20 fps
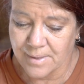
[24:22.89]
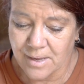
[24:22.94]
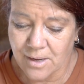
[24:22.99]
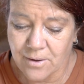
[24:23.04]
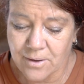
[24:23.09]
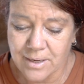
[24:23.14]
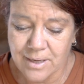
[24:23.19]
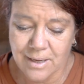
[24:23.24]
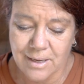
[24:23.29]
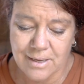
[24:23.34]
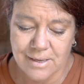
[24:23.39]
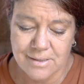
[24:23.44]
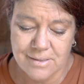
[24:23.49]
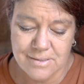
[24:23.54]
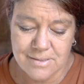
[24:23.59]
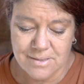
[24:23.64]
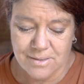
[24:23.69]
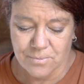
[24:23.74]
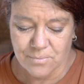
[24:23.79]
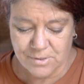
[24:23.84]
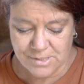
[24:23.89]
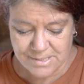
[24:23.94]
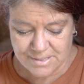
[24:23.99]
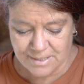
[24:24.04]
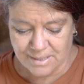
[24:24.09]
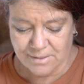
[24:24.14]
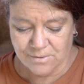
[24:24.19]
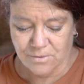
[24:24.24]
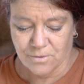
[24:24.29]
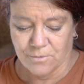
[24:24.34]
Okay, so we
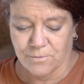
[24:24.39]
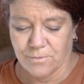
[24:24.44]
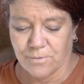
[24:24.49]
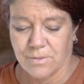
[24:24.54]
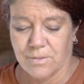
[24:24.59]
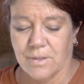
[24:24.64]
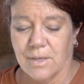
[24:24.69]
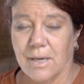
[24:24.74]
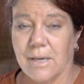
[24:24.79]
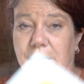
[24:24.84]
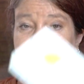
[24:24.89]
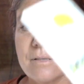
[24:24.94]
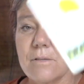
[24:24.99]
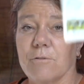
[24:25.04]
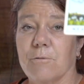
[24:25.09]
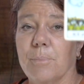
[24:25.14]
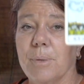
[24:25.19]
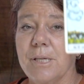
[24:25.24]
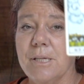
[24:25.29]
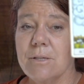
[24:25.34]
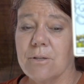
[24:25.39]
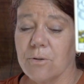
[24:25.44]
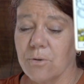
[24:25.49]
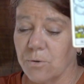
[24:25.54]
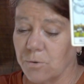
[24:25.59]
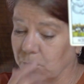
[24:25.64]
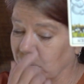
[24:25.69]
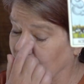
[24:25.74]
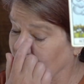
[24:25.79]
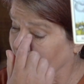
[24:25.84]
start off with the Ace of
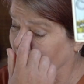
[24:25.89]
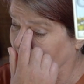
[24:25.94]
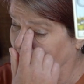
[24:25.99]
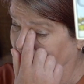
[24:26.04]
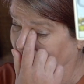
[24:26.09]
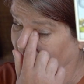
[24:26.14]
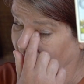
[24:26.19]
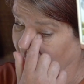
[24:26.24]
Pentacles.